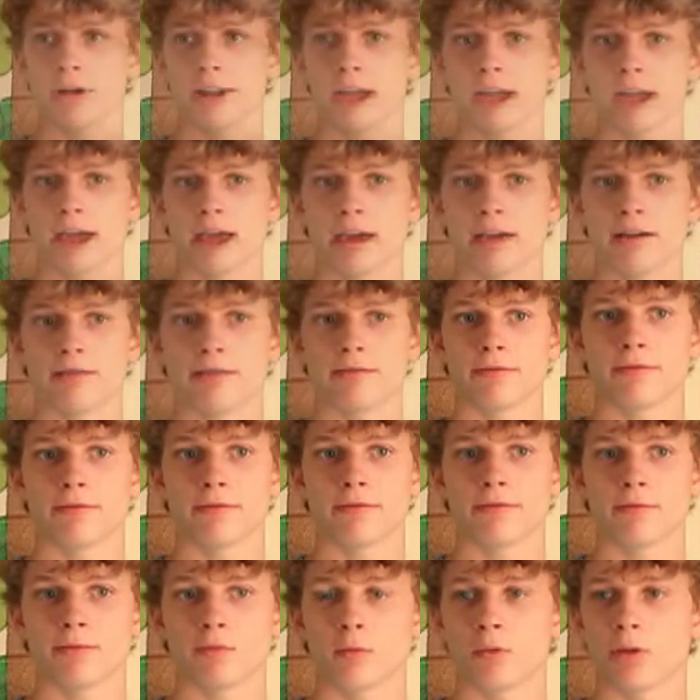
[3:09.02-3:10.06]
have
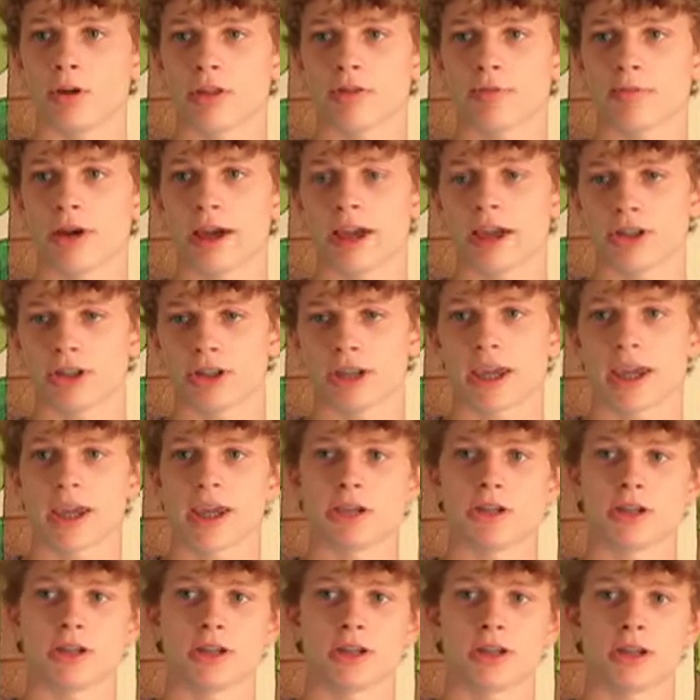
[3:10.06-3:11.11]
with my
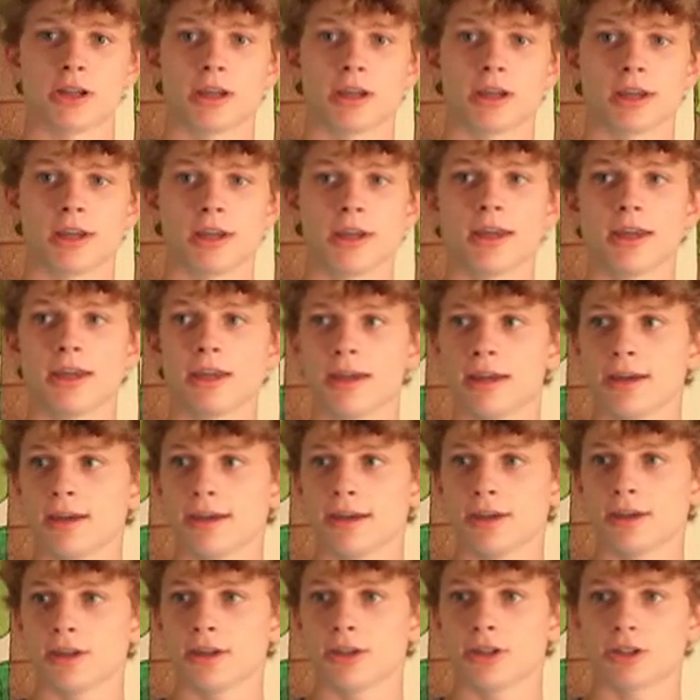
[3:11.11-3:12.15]
education.
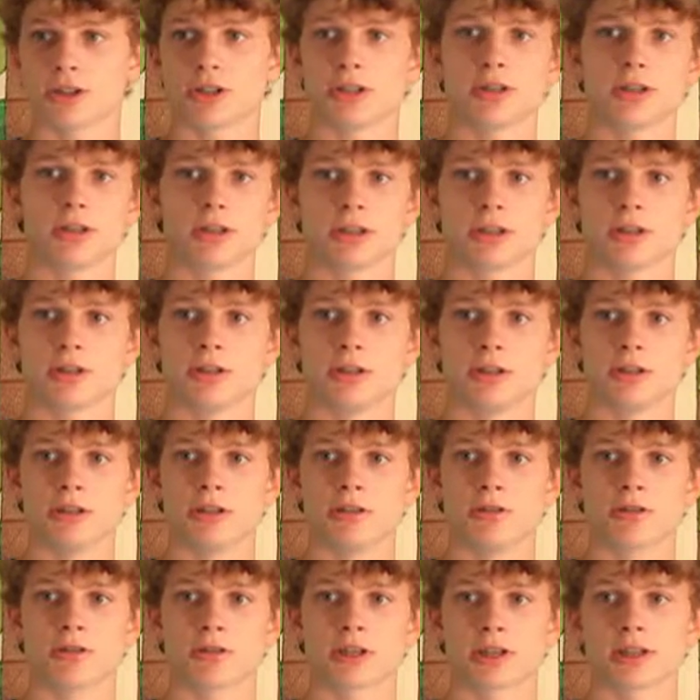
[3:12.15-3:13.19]
She could
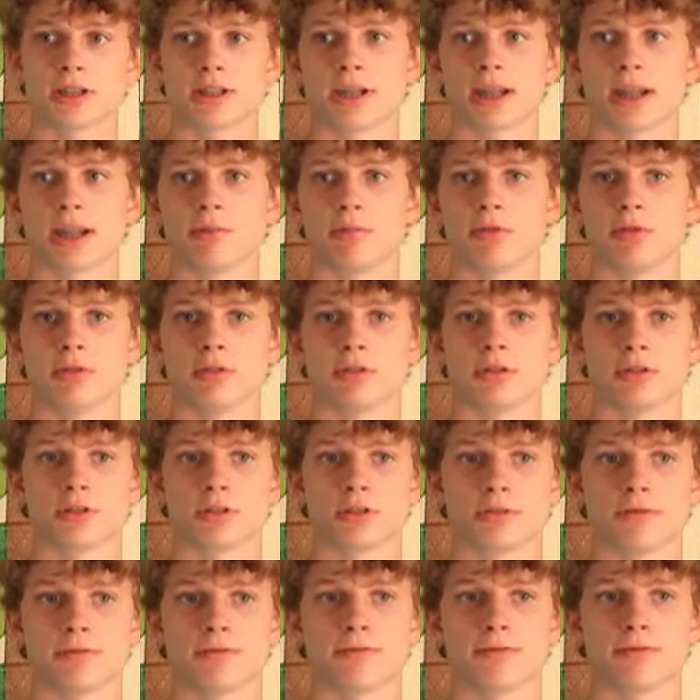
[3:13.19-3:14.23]
use Kids Enabled
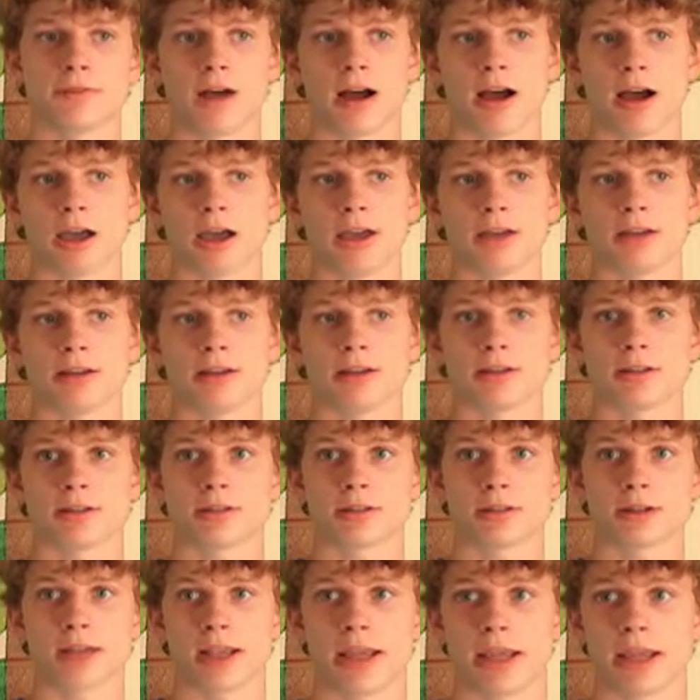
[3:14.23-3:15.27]
to find
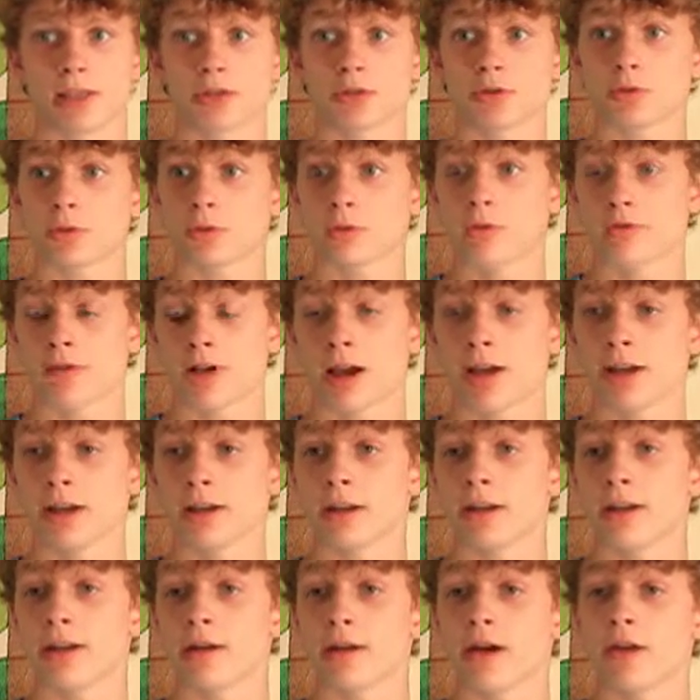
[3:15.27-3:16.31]
an answer or find
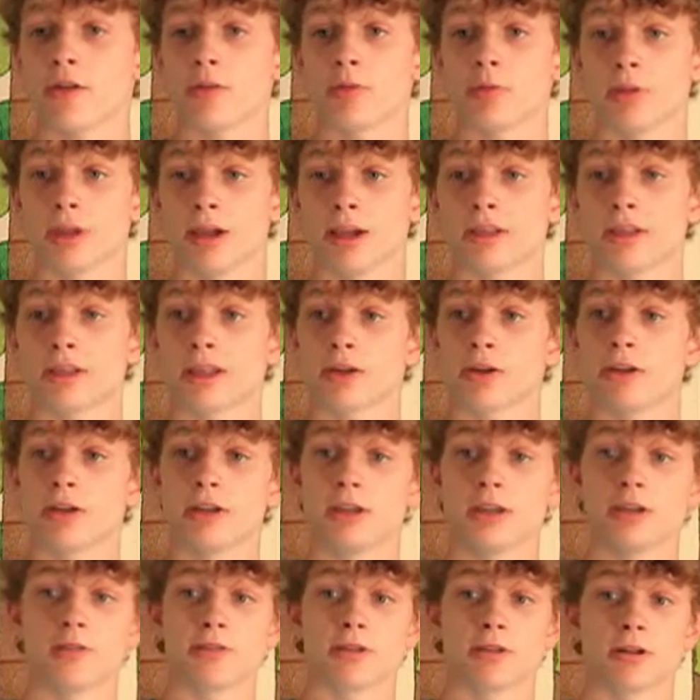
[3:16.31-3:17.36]
another place that could
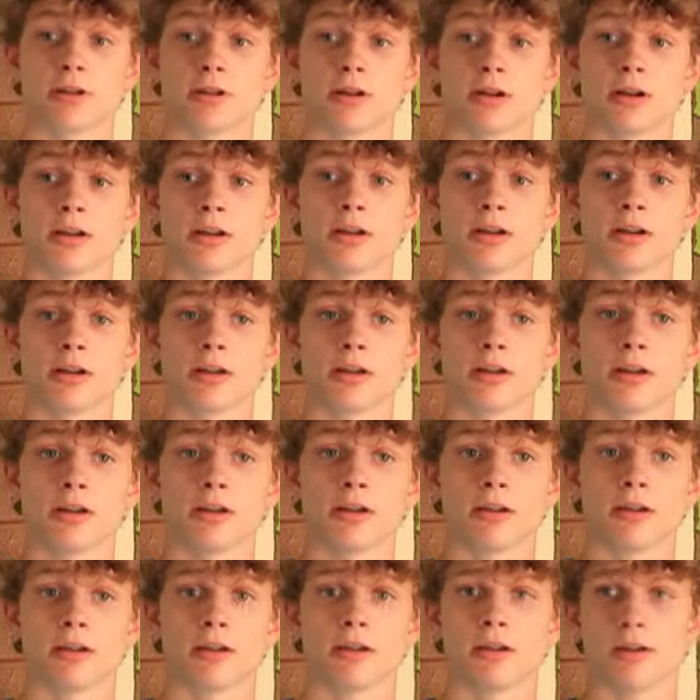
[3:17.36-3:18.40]
give her
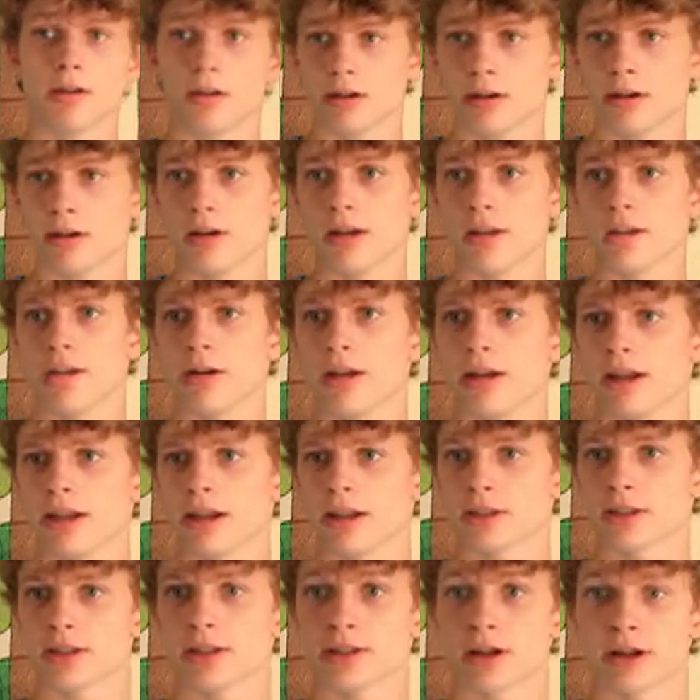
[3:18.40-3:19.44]
an, an
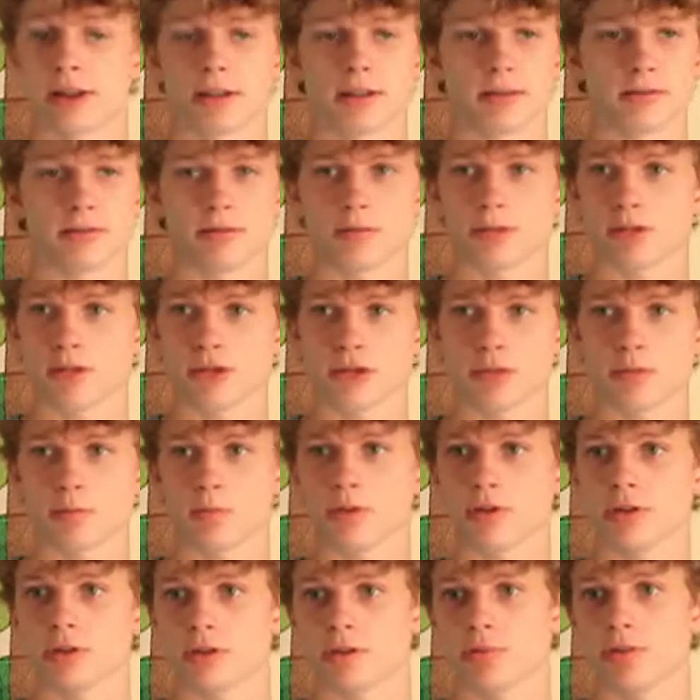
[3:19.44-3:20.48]
answer and it just
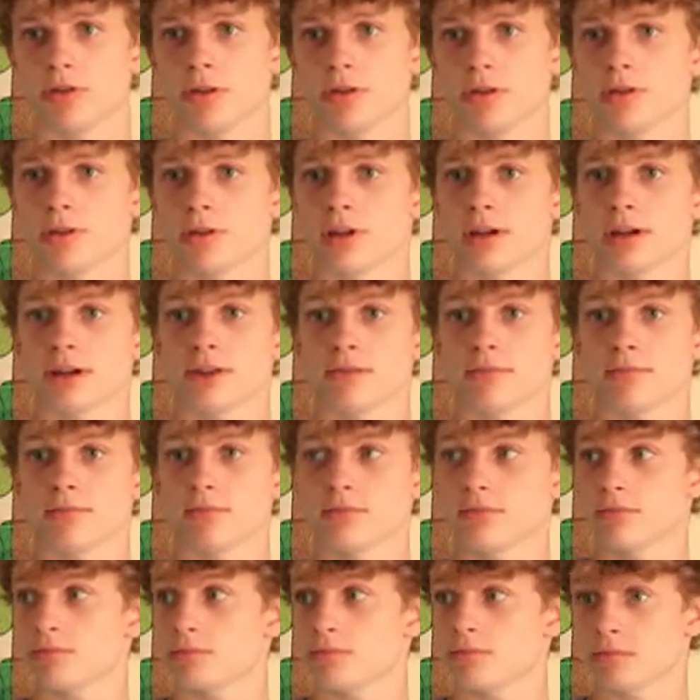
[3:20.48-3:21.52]
built and built and
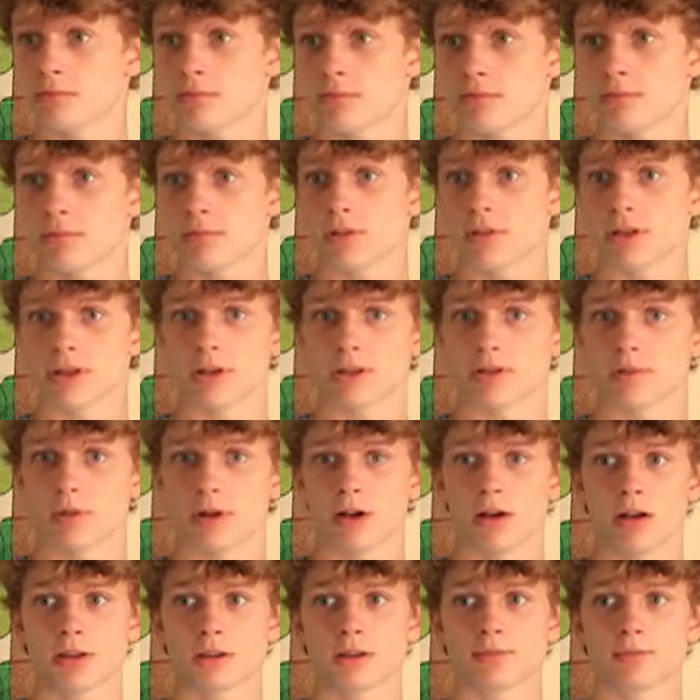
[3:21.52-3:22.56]
it's been
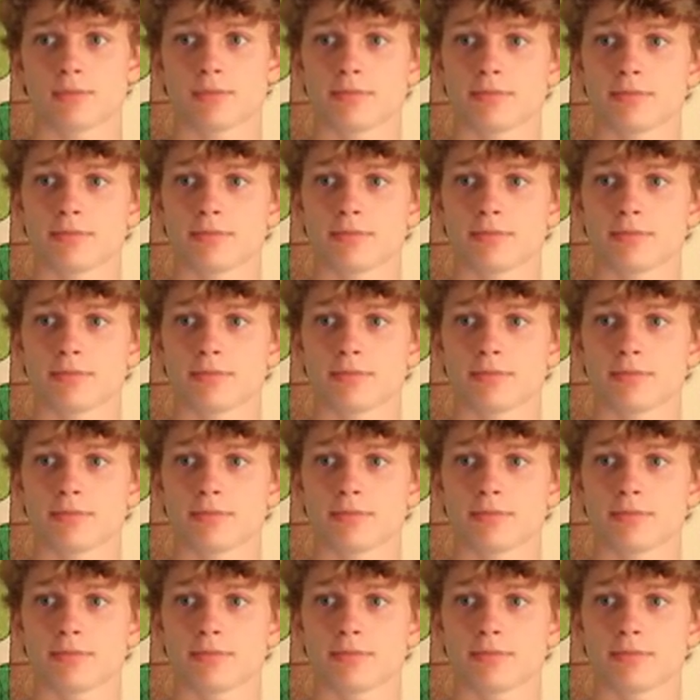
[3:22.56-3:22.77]
awesome.